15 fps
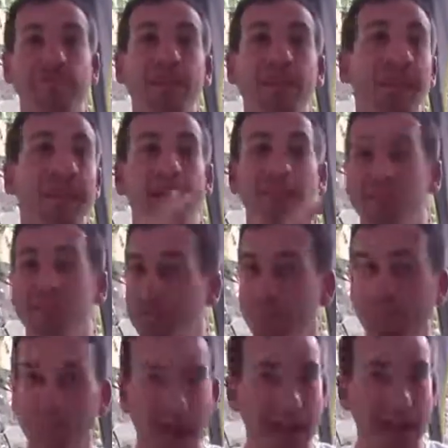And then if you're
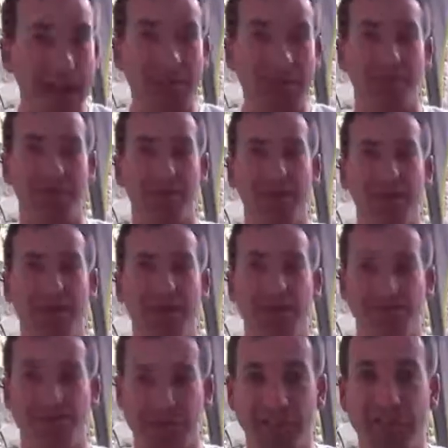brand new,
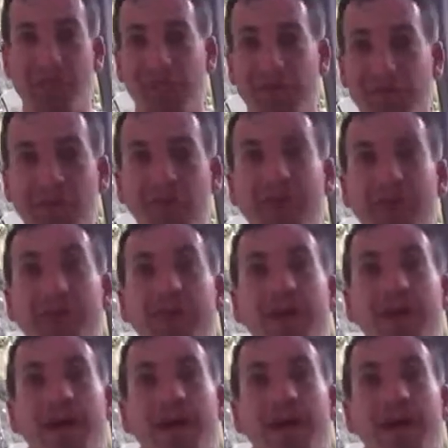so this is your first